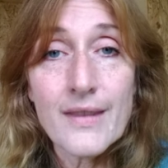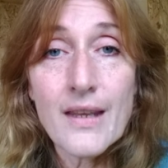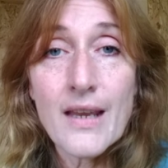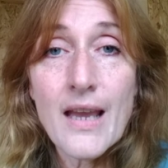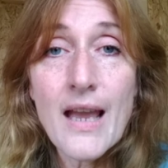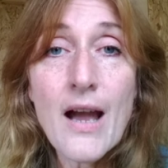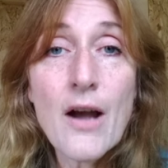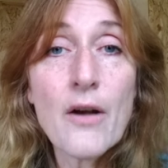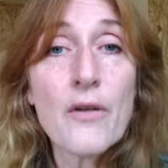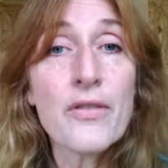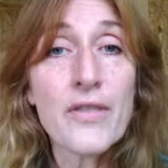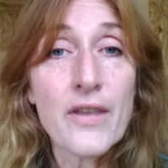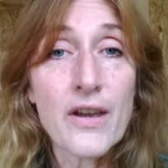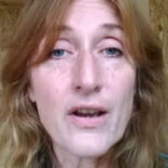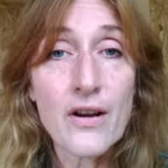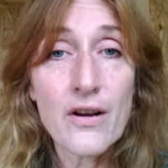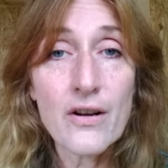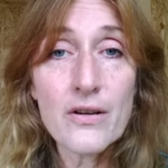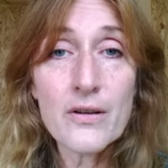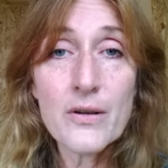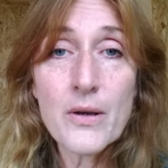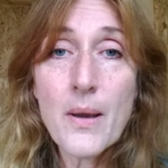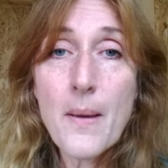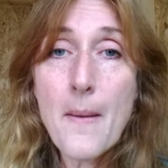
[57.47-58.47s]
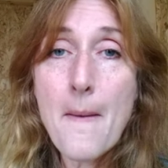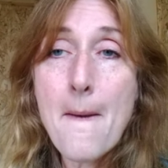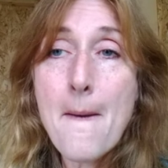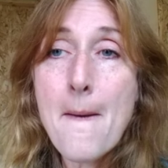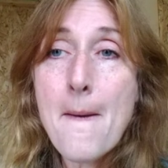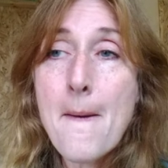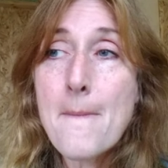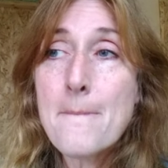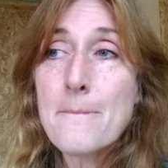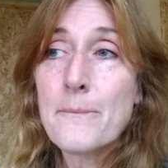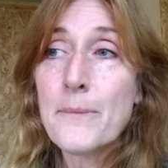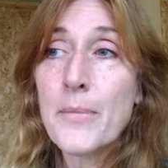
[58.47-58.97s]
out there,
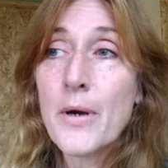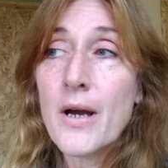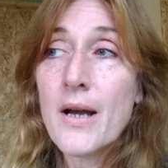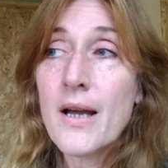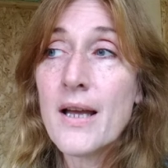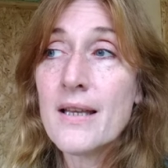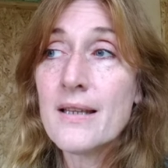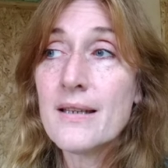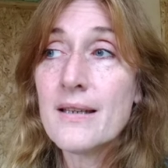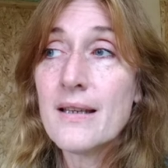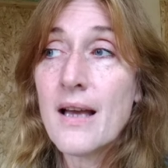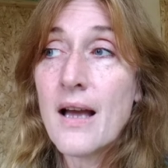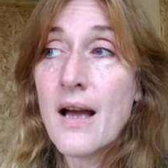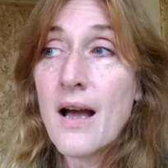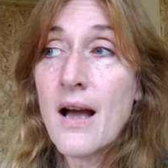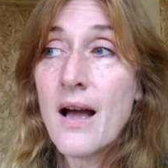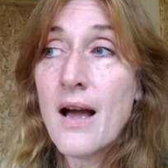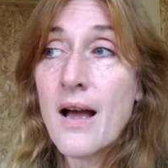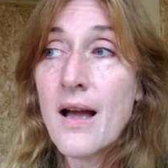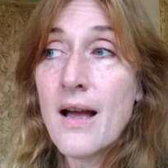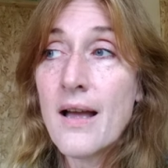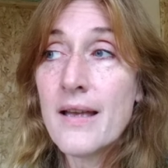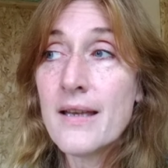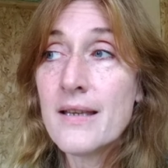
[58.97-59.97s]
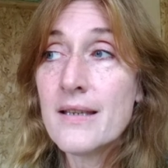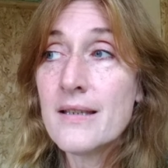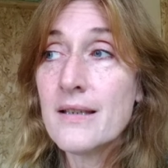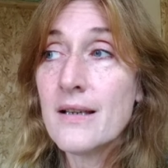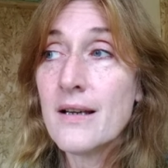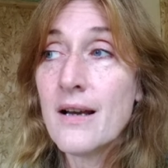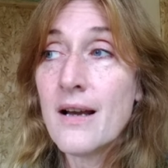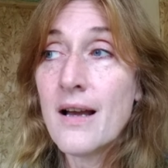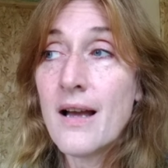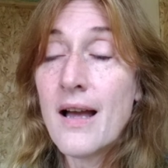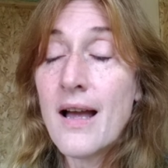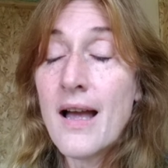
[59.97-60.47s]
but I
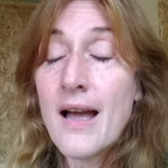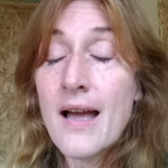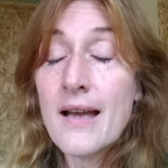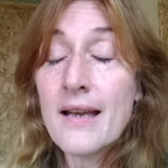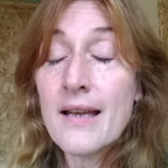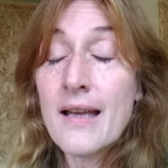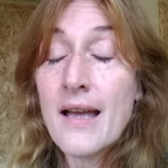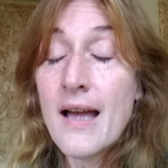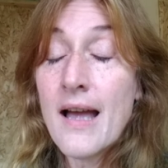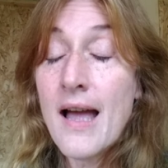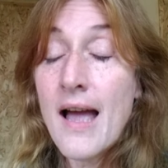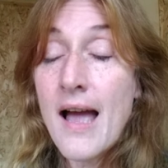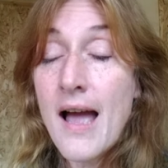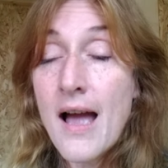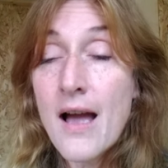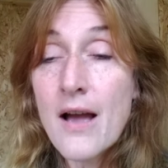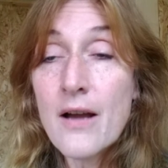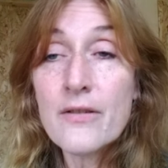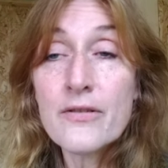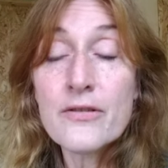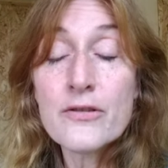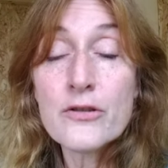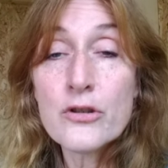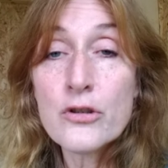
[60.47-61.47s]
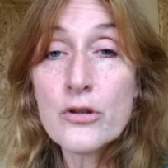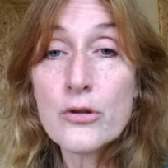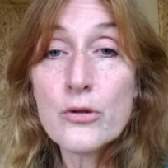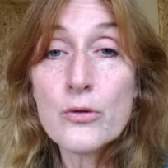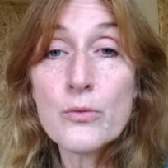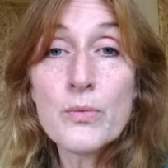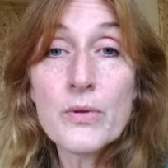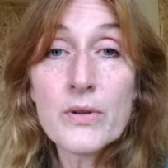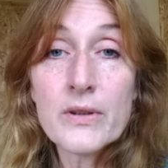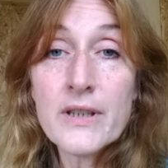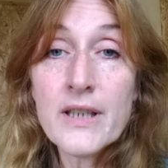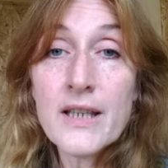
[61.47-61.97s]
have to
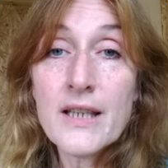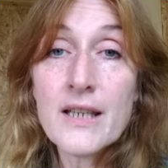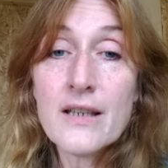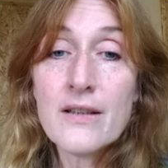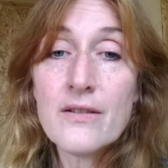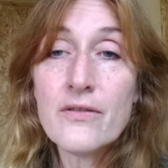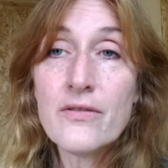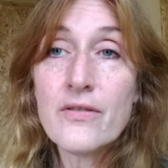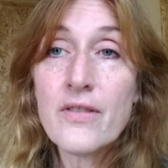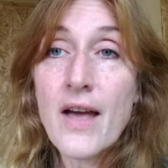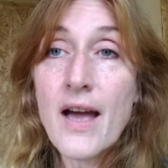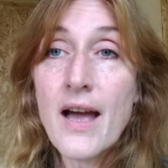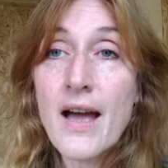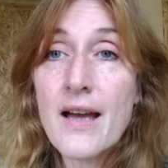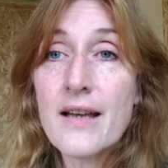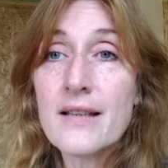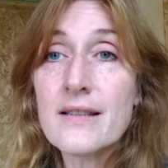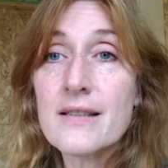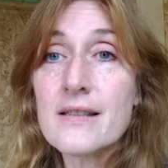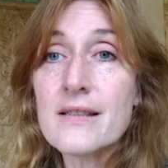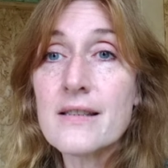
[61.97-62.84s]
believe that